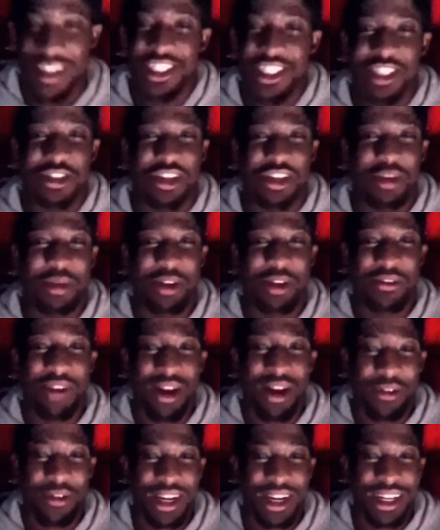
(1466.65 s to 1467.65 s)
So it's going to be a
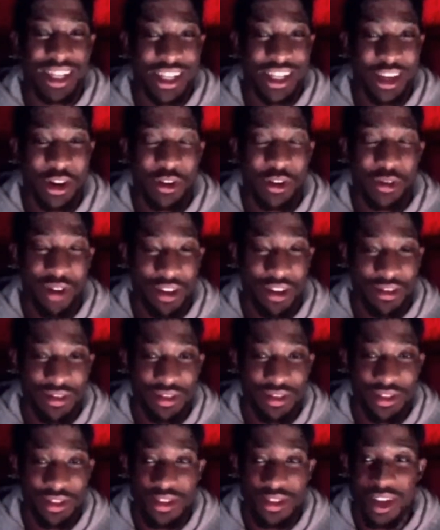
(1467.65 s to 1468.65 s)
very
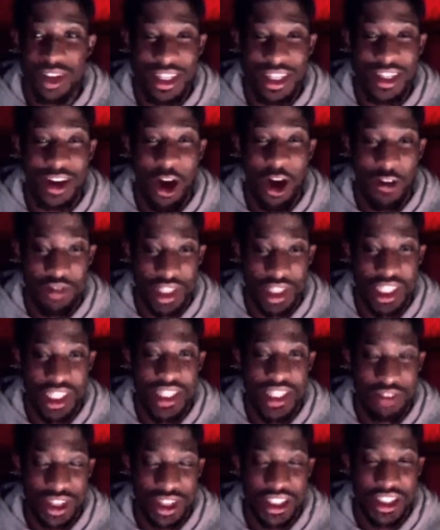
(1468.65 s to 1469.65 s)
rough
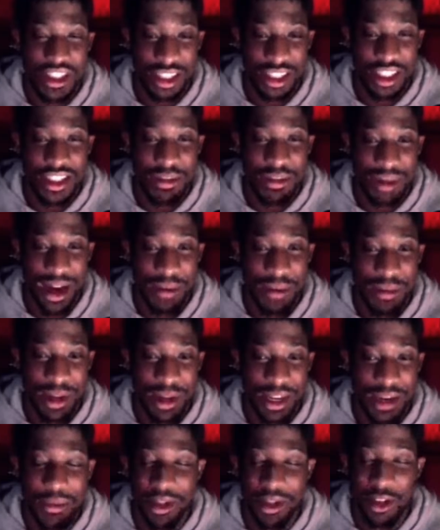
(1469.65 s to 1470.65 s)
offseason for the Suns, in my
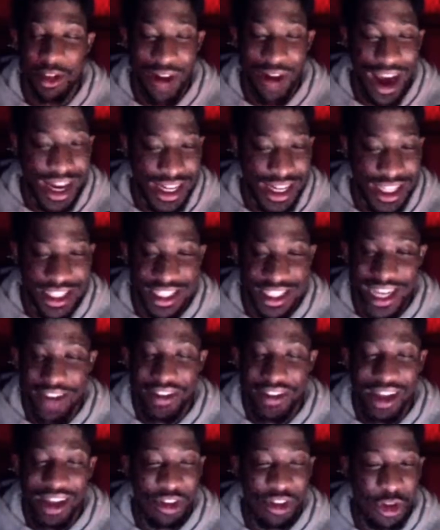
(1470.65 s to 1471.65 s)
opinion. But the Rockets
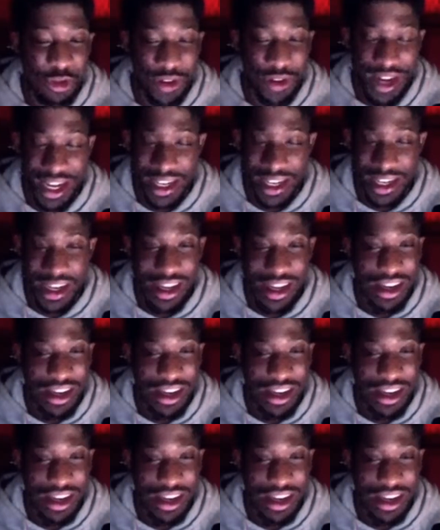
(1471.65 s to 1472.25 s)
have Kevin Durant.